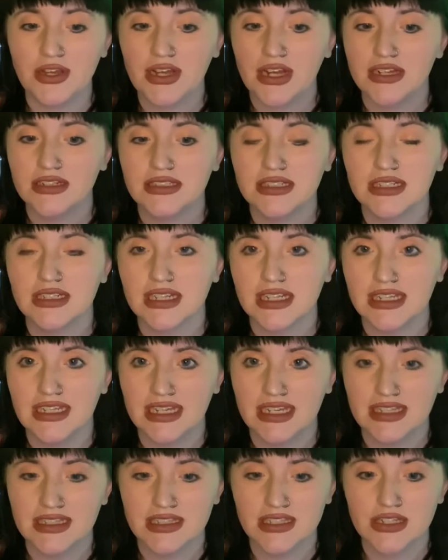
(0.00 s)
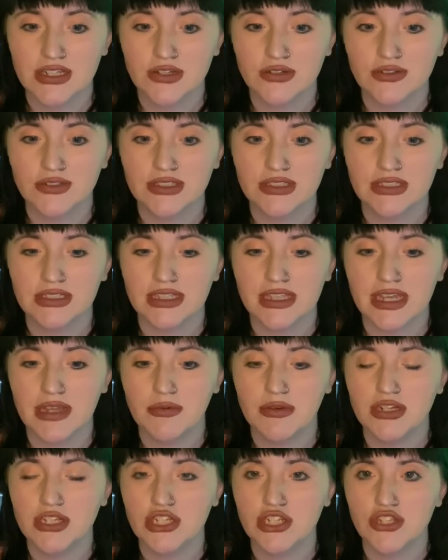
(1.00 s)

content contains adult language,